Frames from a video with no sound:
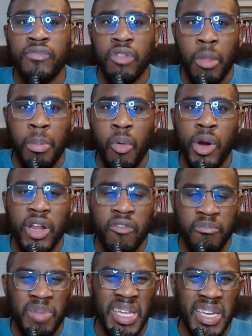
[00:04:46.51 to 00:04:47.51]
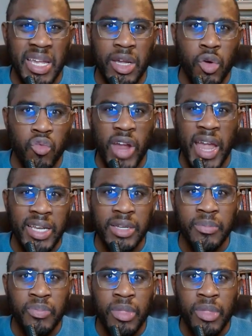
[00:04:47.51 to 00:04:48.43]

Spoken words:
to the point of being incorrect,